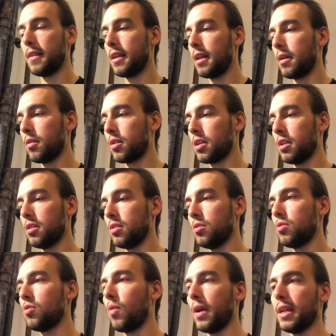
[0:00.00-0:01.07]
then we're going to
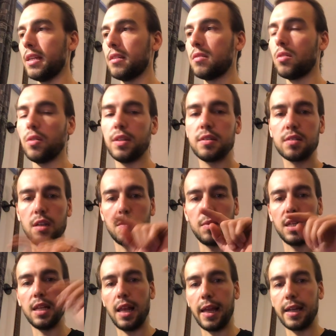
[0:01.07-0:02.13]
do 20. So that's going to
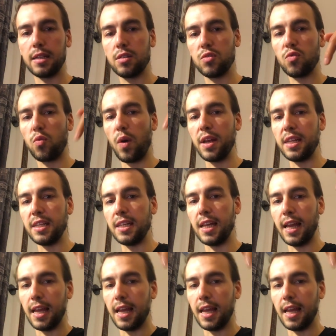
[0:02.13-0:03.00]
be like 20